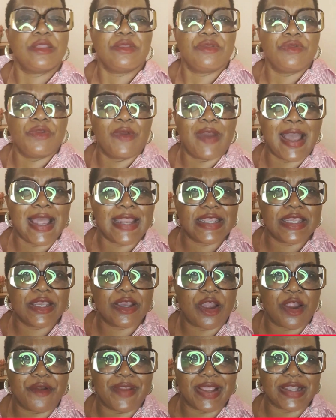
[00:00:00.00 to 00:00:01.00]
you had
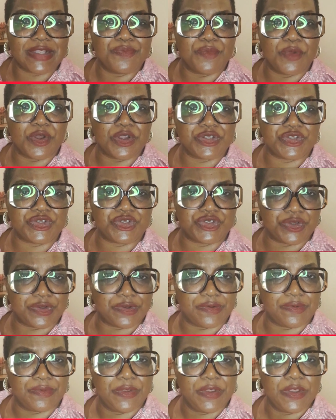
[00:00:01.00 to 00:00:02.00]
incorrect
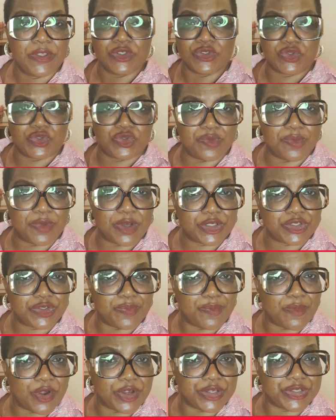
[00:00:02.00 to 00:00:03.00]
moisture. Too much
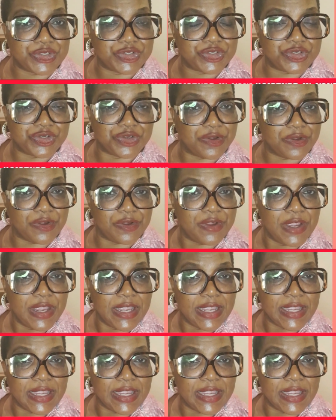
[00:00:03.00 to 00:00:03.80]
moisture